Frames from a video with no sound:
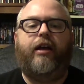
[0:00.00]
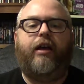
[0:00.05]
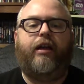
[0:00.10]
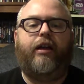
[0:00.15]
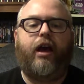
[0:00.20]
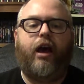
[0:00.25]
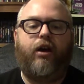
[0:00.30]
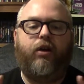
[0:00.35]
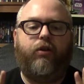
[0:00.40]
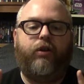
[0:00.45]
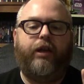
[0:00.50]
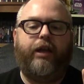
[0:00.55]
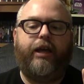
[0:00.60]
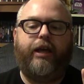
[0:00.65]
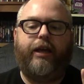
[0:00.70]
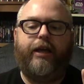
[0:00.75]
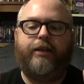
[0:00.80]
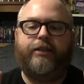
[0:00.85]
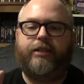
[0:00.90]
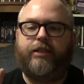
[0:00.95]
Not
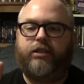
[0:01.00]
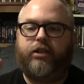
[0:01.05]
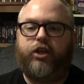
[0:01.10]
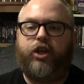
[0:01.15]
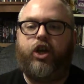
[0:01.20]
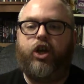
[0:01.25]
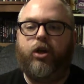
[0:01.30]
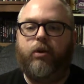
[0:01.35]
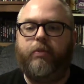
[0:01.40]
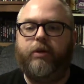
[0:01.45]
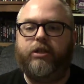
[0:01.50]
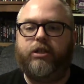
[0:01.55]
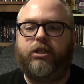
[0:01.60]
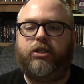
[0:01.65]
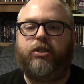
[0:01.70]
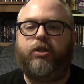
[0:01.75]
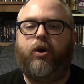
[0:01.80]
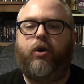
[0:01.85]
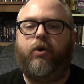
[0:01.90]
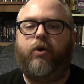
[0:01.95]
only is this a human
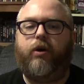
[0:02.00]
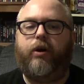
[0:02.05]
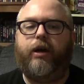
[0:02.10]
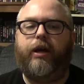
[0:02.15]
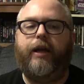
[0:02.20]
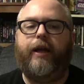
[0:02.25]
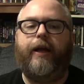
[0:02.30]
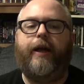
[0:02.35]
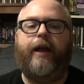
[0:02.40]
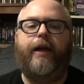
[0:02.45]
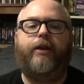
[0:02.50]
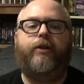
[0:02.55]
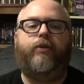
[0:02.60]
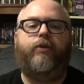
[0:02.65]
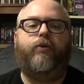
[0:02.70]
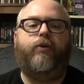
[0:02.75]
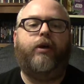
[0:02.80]
story, and